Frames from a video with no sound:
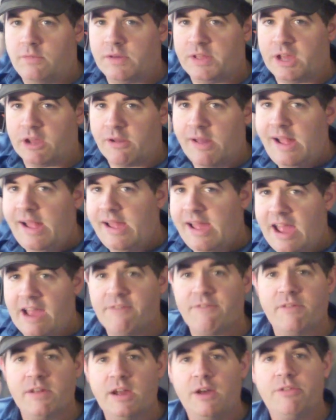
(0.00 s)
over there.
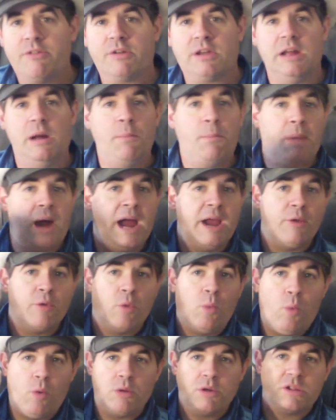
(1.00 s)
Every other
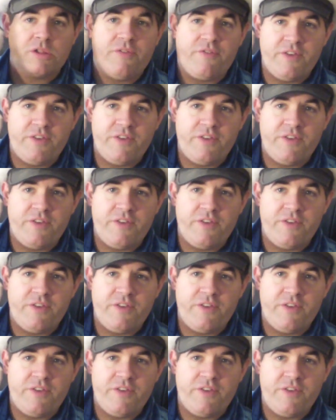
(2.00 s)
Combiner Wars